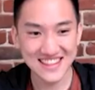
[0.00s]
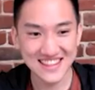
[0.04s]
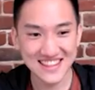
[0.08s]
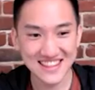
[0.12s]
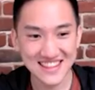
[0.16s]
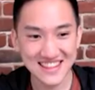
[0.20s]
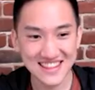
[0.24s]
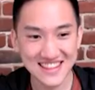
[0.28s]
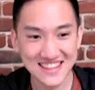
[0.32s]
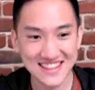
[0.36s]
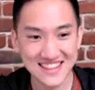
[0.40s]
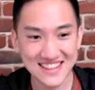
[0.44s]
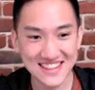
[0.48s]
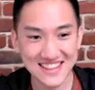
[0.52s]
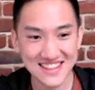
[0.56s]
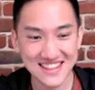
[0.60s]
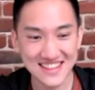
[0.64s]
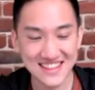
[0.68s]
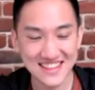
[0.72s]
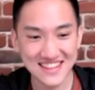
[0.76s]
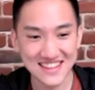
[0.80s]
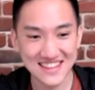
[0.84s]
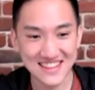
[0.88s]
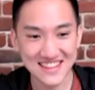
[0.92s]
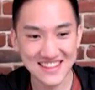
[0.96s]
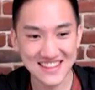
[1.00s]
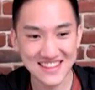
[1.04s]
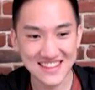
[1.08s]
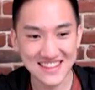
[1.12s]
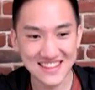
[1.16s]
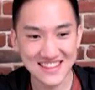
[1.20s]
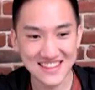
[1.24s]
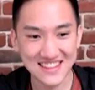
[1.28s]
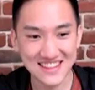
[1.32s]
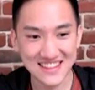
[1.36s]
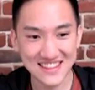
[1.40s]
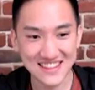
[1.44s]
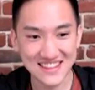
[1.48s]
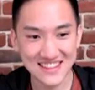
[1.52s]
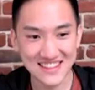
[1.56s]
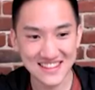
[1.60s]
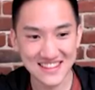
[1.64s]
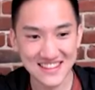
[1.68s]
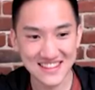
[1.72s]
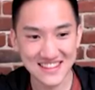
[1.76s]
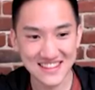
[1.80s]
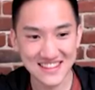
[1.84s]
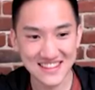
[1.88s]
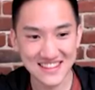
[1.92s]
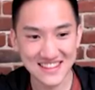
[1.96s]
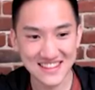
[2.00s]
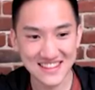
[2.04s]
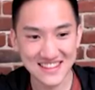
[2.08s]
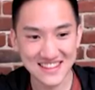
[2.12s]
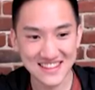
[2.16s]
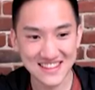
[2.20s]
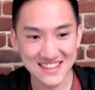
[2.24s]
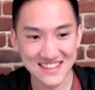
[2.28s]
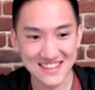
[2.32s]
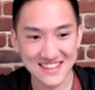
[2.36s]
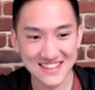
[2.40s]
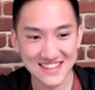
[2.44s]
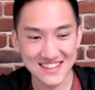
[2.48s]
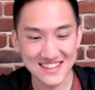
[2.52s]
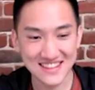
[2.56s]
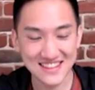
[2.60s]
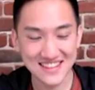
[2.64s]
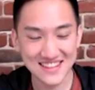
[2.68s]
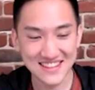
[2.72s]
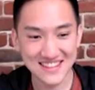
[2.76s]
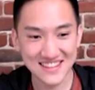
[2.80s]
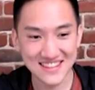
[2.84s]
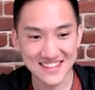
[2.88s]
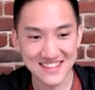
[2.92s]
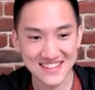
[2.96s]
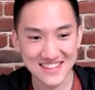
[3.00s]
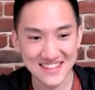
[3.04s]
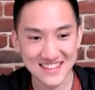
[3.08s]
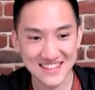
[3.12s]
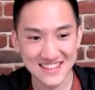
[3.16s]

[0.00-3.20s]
This person isn't speaking.